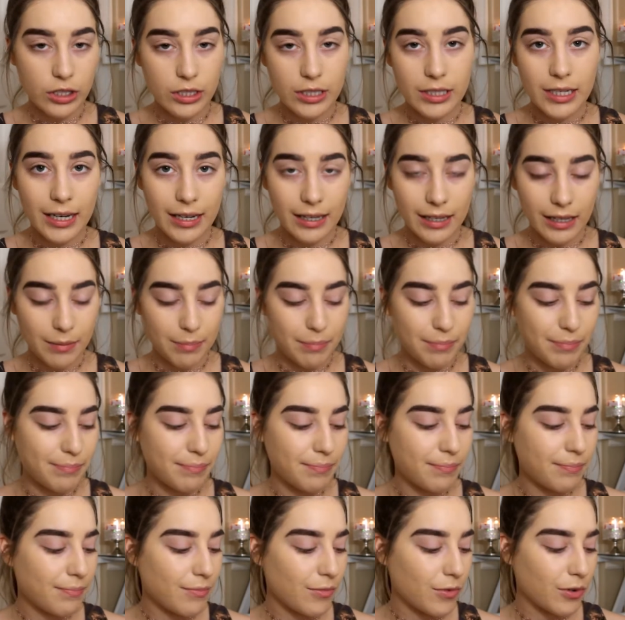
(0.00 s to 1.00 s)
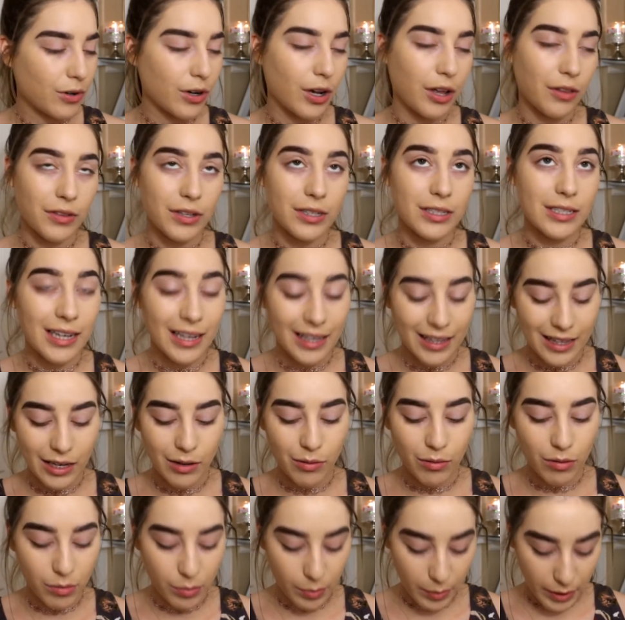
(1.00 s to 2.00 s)
daily
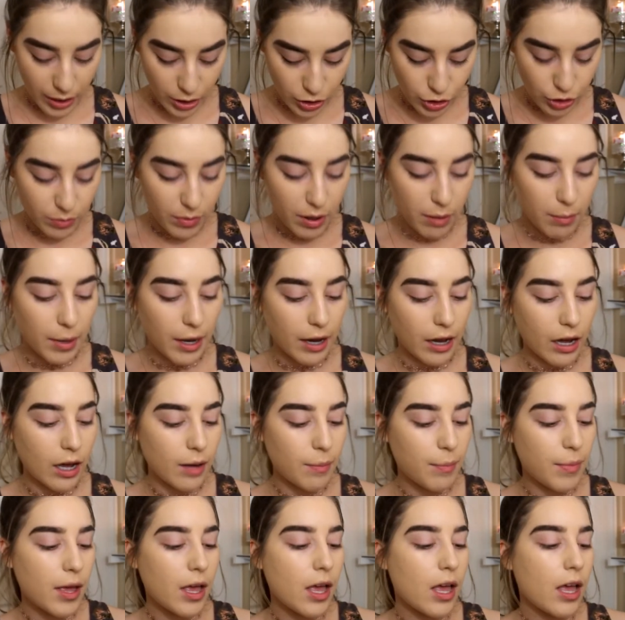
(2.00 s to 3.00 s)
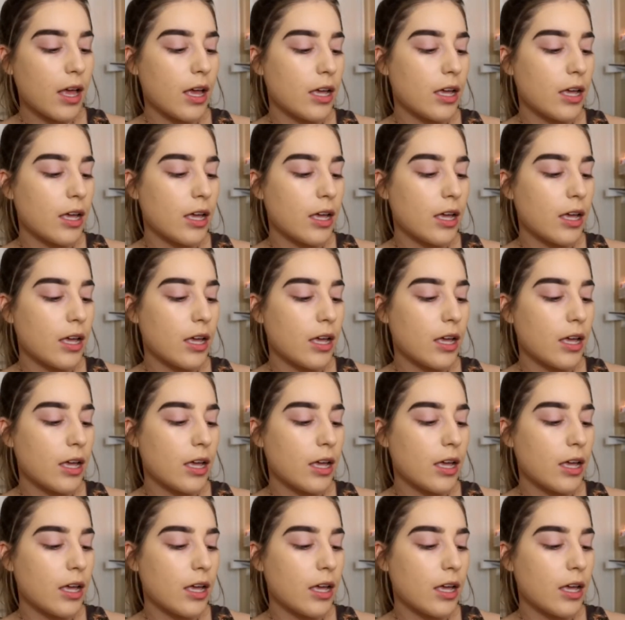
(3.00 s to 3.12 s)
or when I do my makeup.